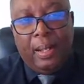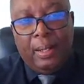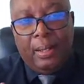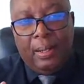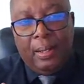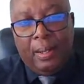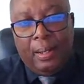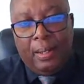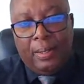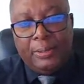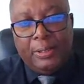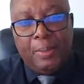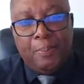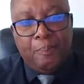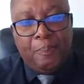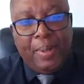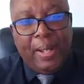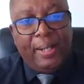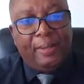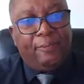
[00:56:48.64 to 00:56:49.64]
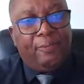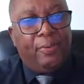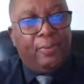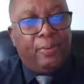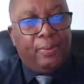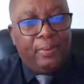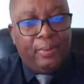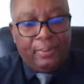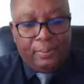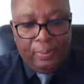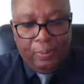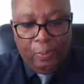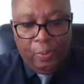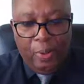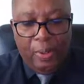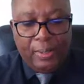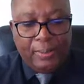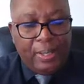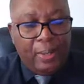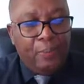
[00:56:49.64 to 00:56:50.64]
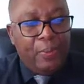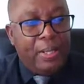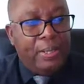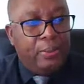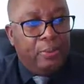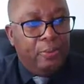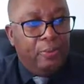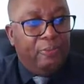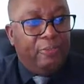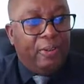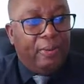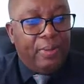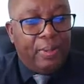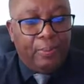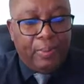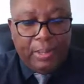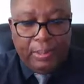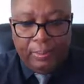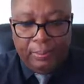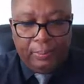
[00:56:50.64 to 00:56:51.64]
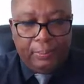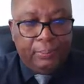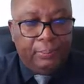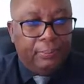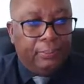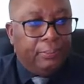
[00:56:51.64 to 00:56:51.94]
a large impact for the work that we do very well.